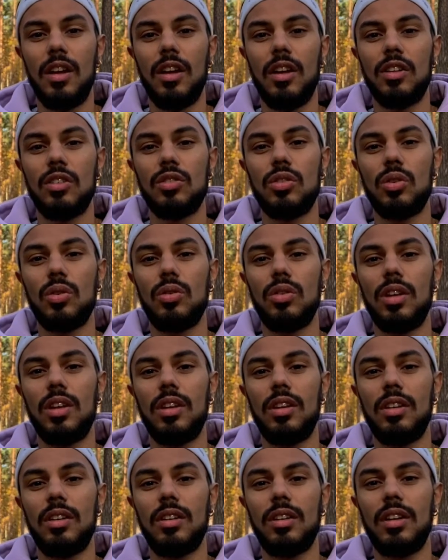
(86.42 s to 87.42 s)
So
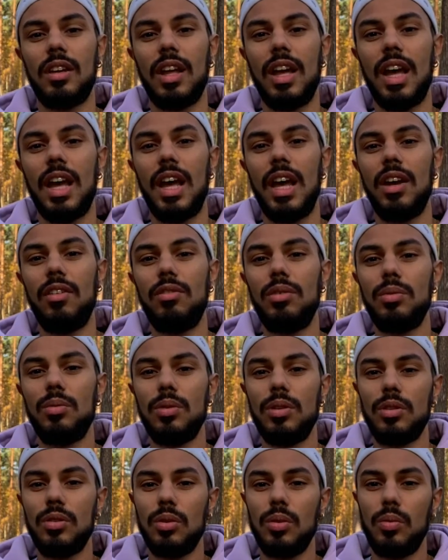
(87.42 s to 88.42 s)
then,
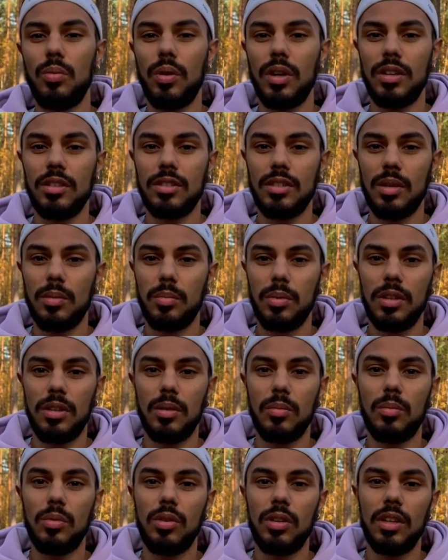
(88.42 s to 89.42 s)
everyone who wakes up in the
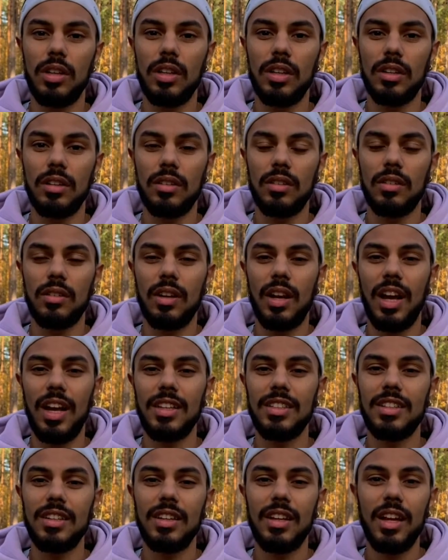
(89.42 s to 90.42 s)
morning
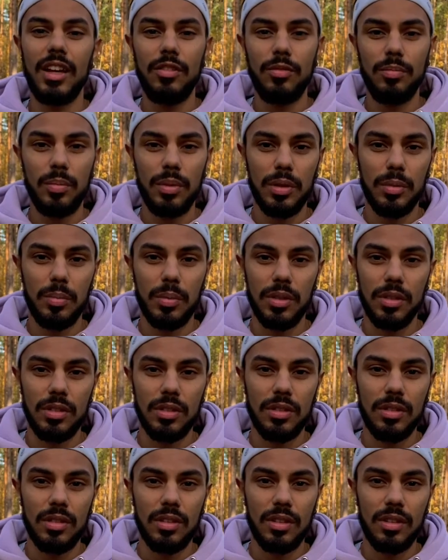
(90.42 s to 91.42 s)
has a life purpose.
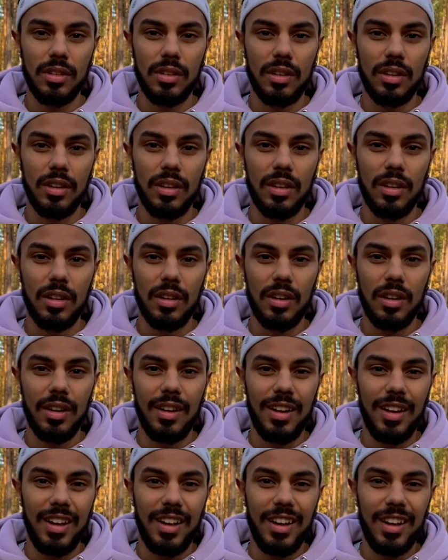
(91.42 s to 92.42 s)

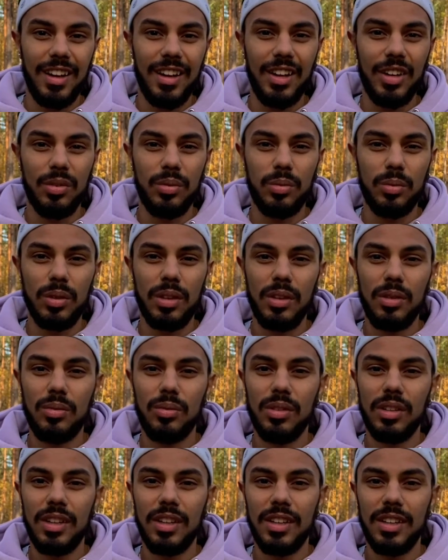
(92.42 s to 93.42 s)
If we are
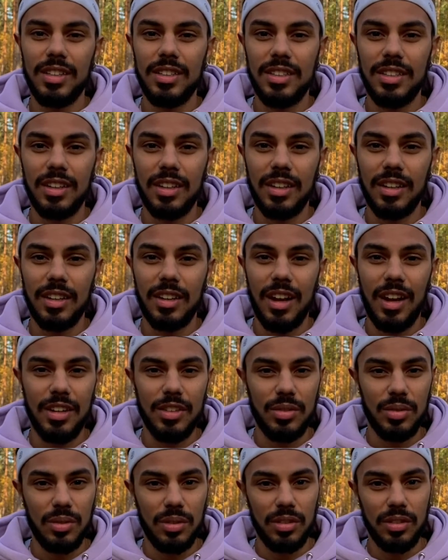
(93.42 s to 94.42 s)
realistic
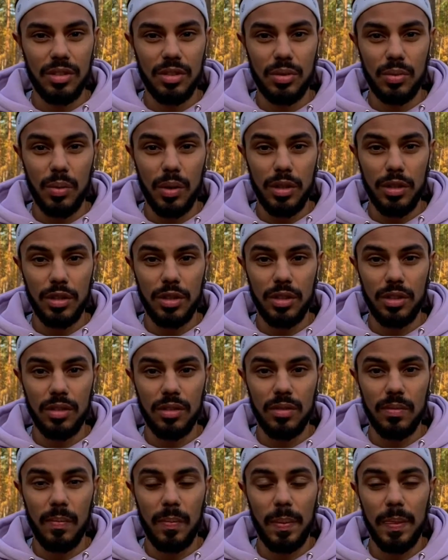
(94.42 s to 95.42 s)
answering this question,
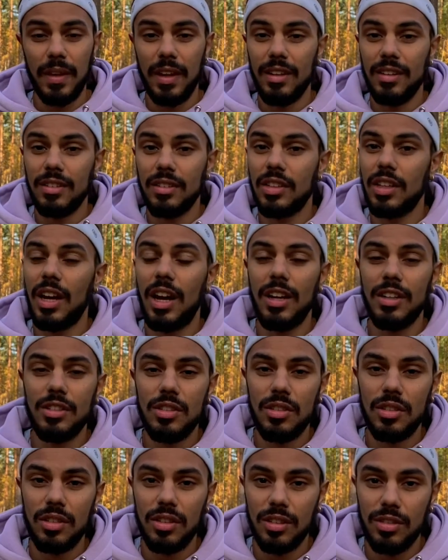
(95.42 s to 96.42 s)
then the
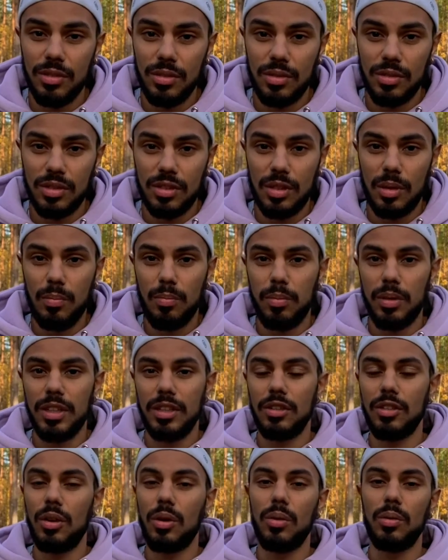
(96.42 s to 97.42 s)
answer is simply
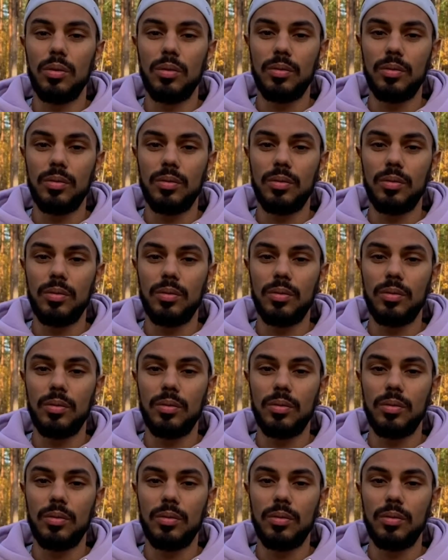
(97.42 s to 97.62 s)
no.